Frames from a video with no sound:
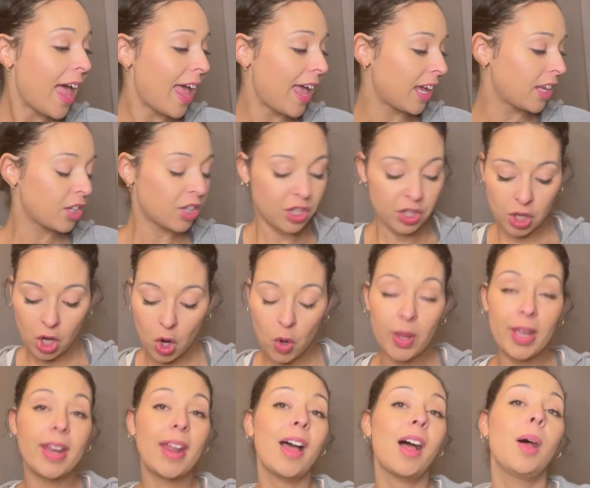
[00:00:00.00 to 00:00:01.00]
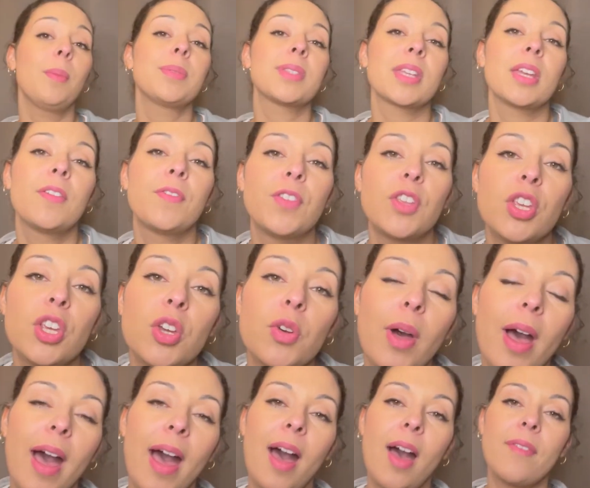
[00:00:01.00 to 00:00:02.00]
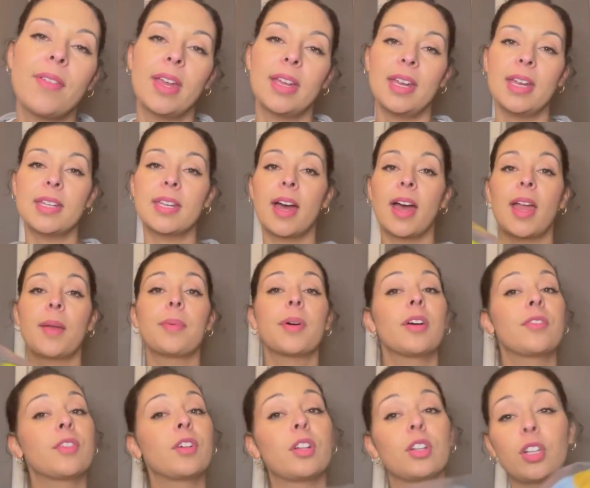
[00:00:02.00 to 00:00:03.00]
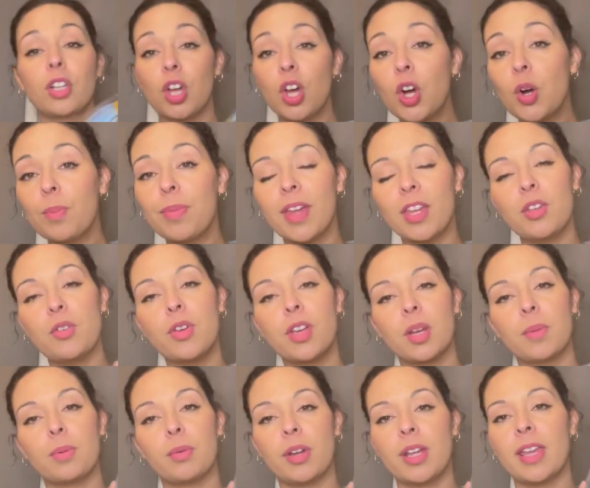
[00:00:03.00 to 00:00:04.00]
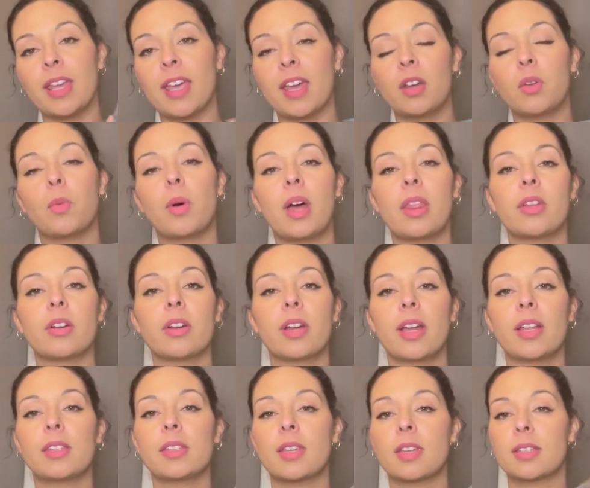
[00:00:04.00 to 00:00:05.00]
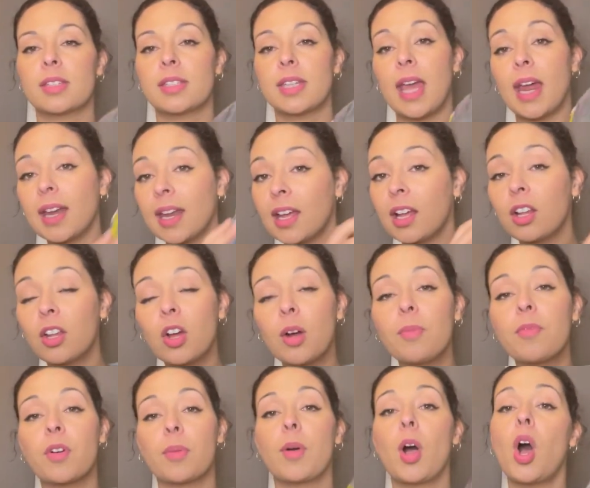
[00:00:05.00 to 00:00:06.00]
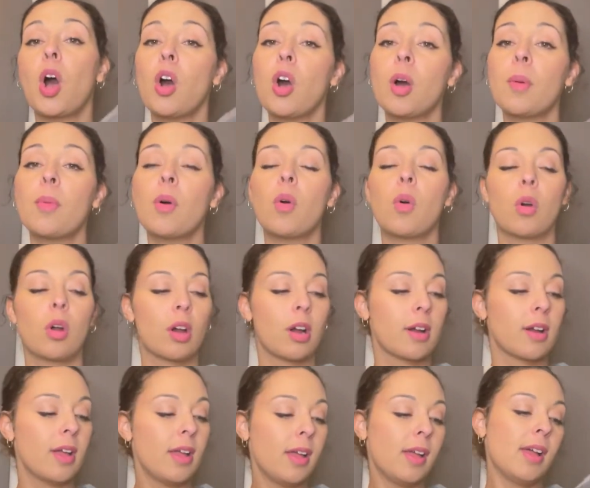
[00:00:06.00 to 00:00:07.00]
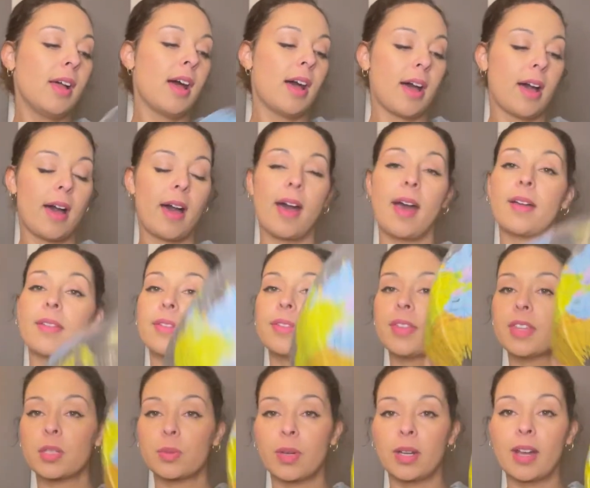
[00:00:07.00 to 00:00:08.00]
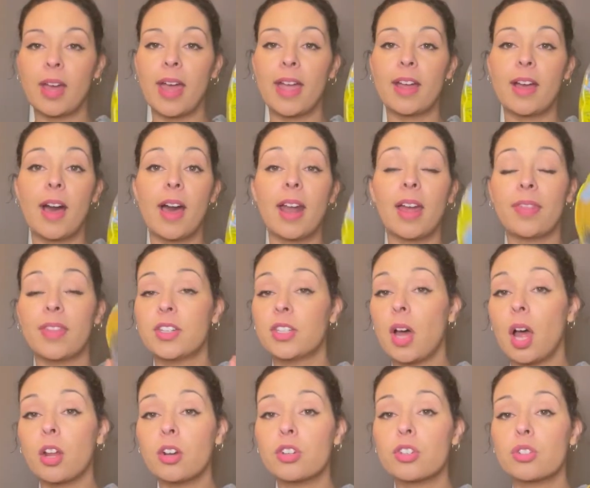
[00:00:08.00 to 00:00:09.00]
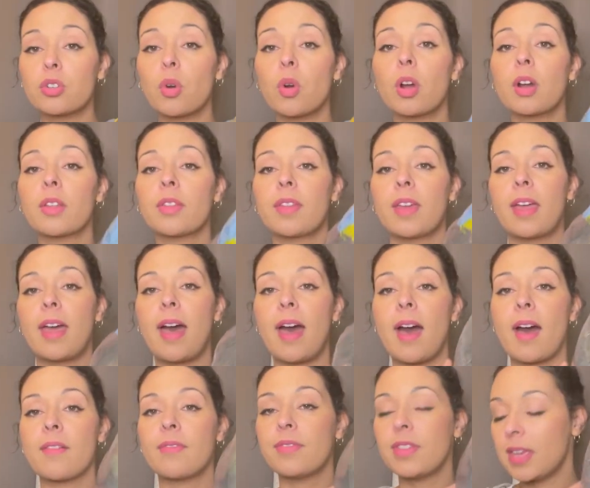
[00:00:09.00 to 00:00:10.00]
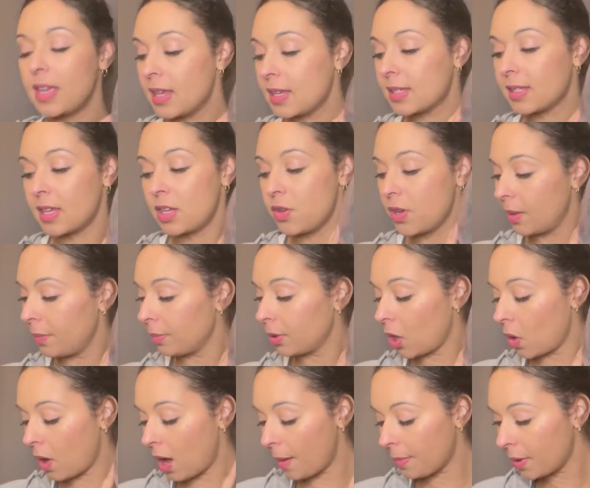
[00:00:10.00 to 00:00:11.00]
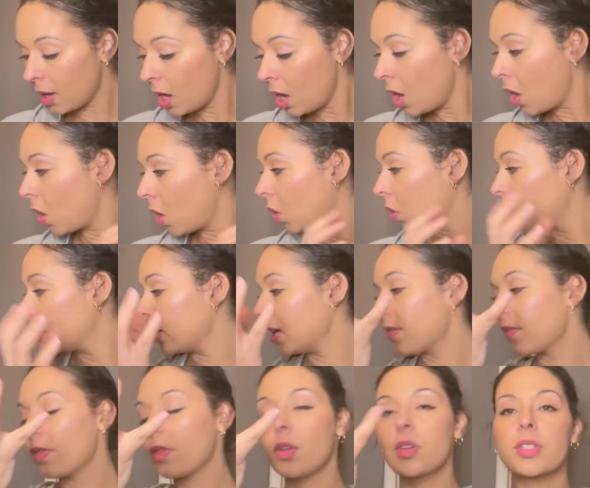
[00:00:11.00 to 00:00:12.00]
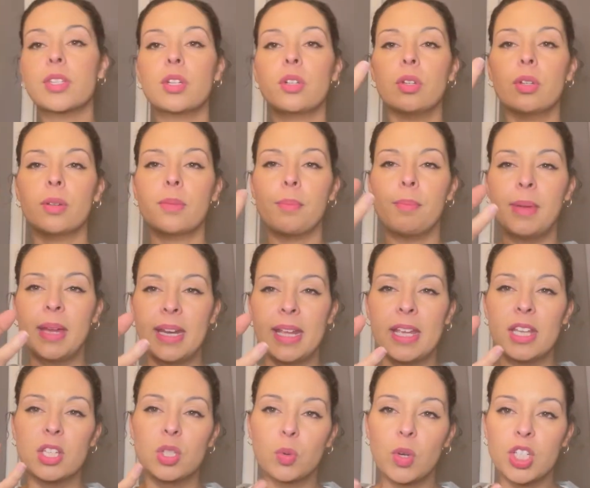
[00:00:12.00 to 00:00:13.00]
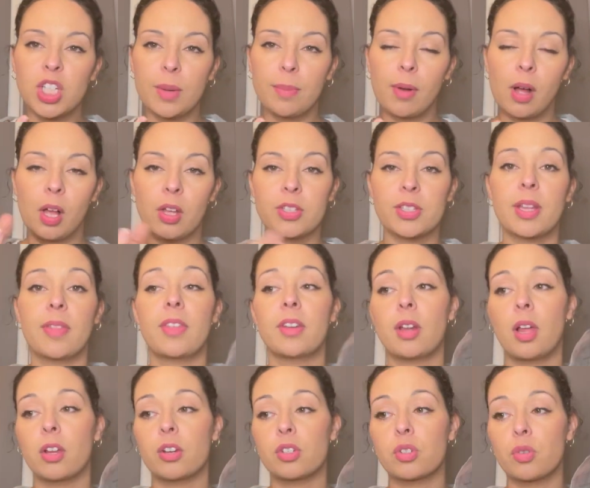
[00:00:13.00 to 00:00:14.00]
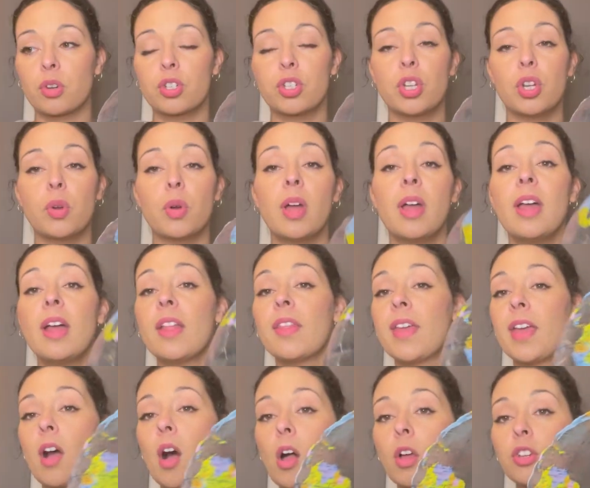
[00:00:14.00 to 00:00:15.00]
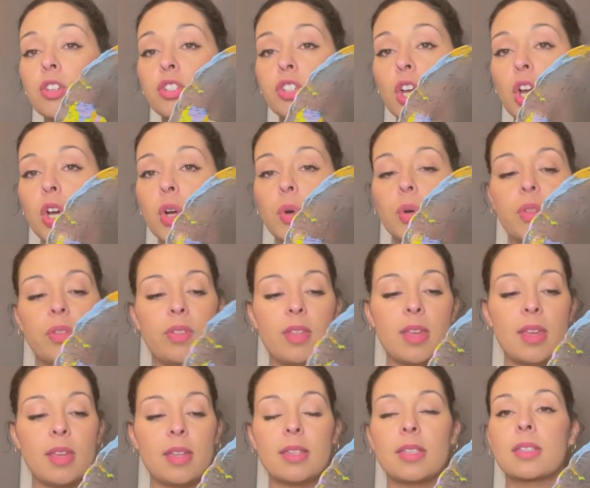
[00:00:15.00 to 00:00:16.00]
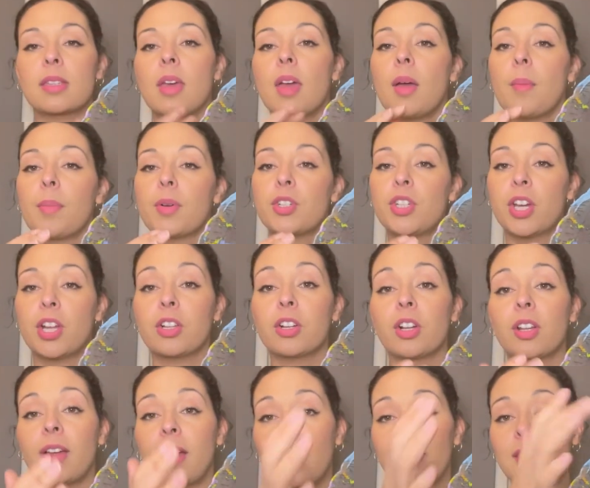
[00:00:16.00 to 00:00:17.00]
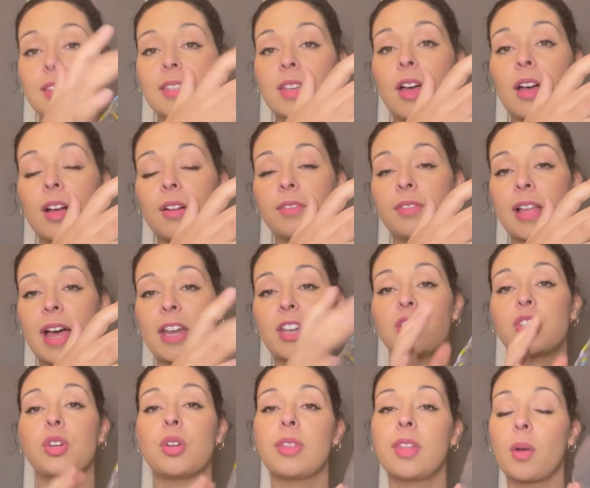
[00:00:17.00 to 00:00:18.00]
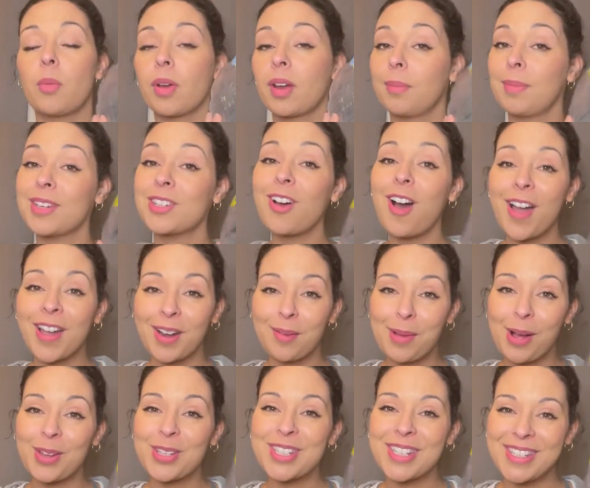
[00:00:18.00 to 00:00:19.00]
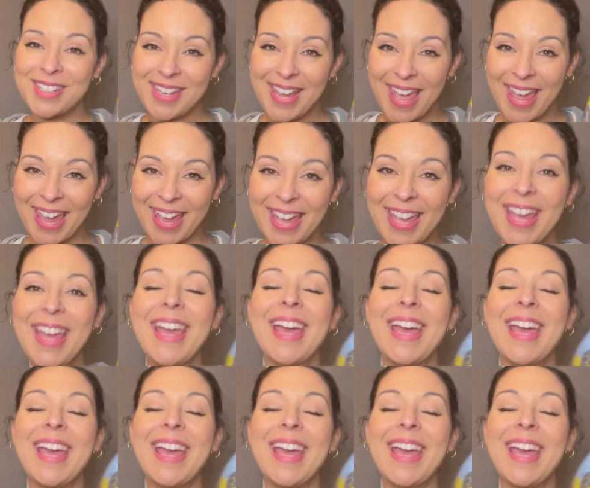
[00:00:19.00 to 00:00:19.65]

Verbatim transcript: And so it helps if you have any type of globe that you could bring in, whether it's a standing globe from home or uh, this one I got at the dollar store. They have these that you can blow up or even those little mini squishy balls at the dollar store too. They all show these particular lines of latitude that we're gonna be talking about today.